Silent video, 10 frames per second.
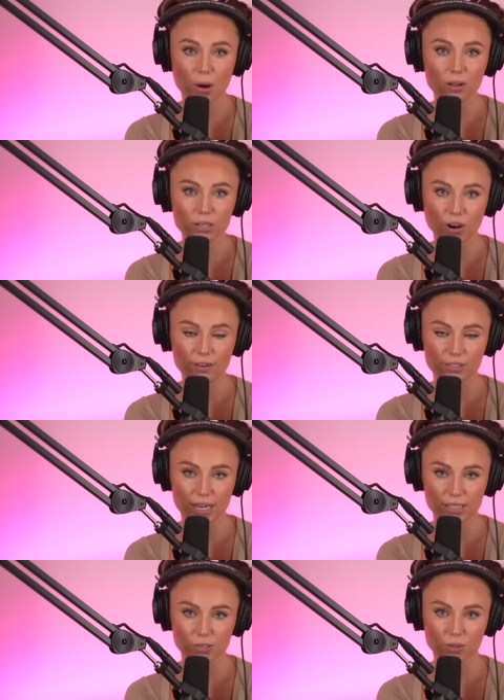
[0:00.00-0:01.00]
a polygraph
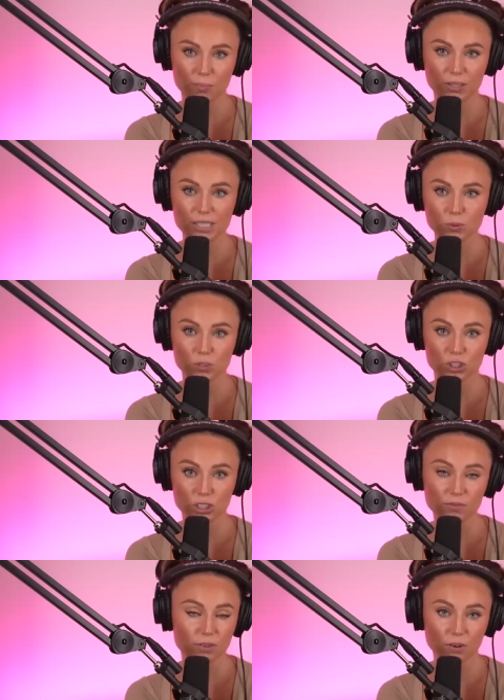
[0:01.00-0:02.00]
test so the police would
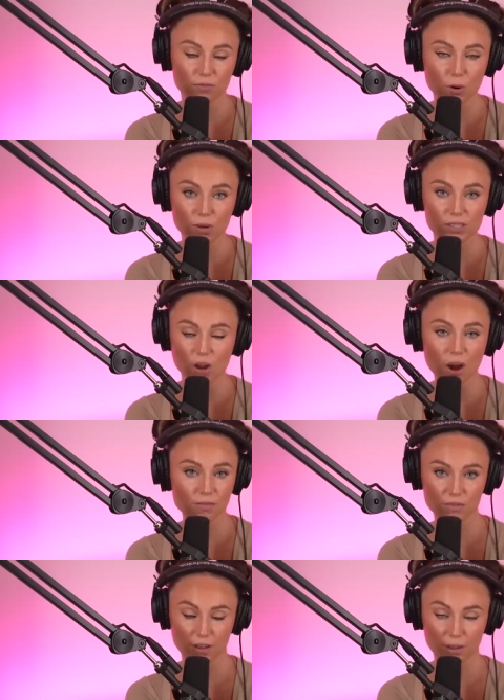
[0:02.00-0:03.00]
shift their focus off of